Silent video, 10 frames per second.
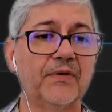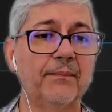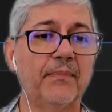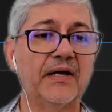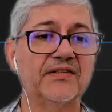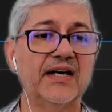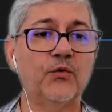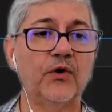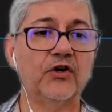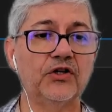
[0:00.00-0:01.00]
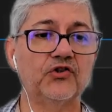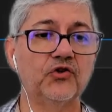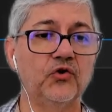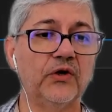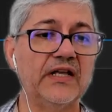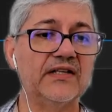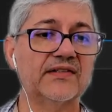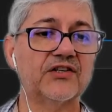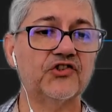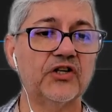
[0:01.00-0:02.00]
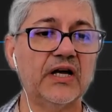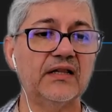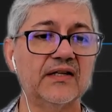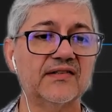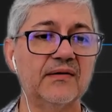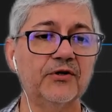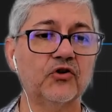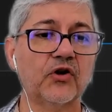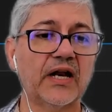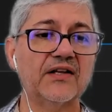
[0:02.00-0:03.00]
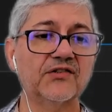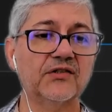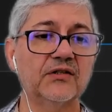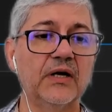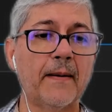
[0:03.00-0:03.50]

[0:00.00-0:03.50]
Basically, we're going to instantiate the simple tokenizer